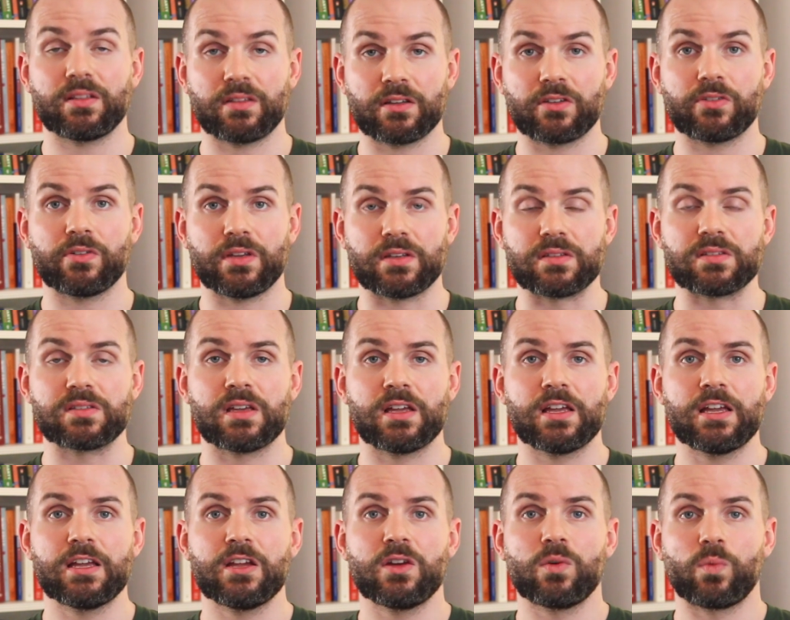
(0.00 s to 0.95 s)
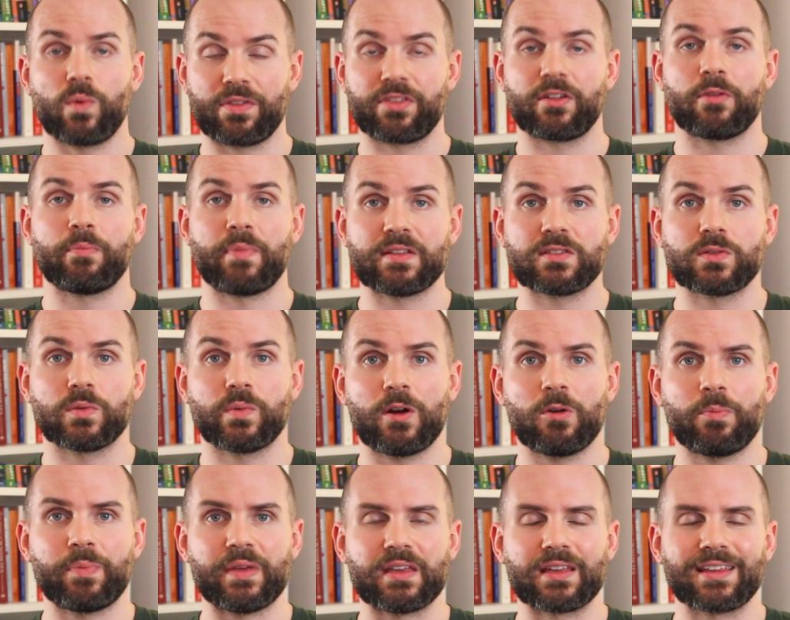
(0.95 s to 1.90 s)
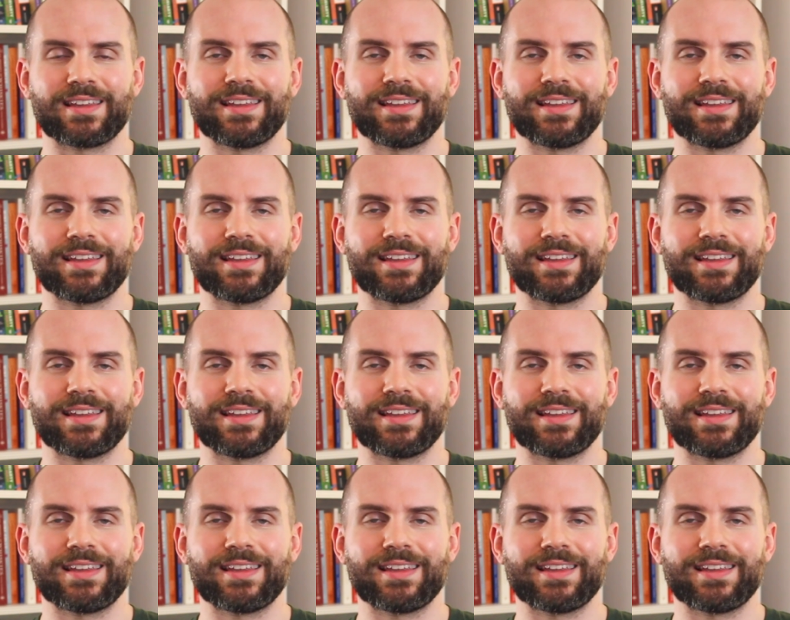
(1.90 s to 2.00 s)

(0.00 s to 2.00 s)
degrees with their mental well-being,